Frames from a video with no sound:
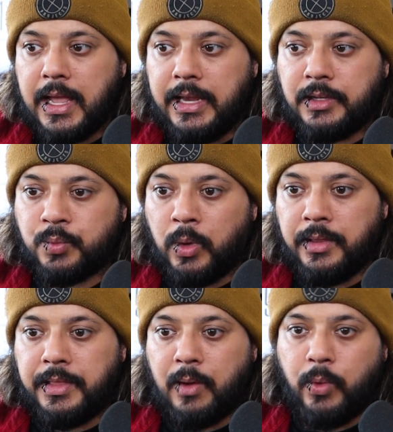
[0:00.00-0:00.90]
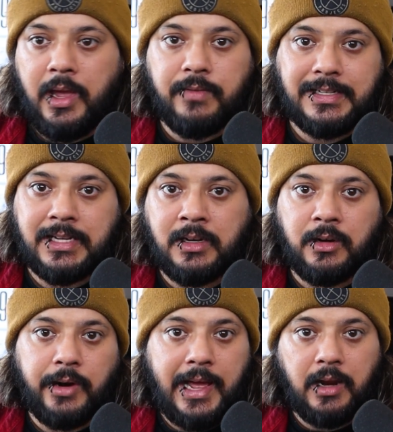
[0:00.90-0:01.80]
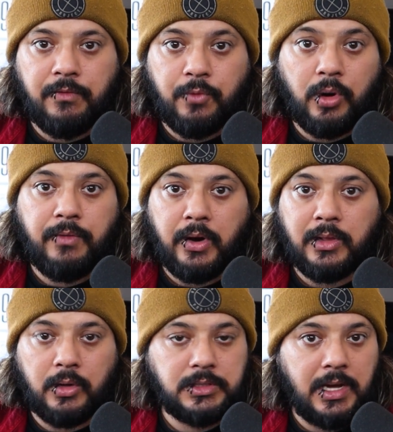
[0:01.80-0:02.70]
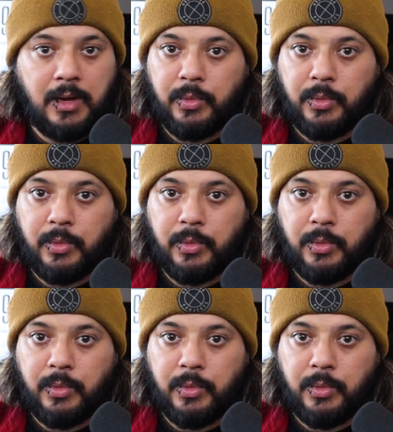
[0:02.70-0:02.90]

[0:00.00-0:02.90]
and it's one that we have intended on adding for a very long time.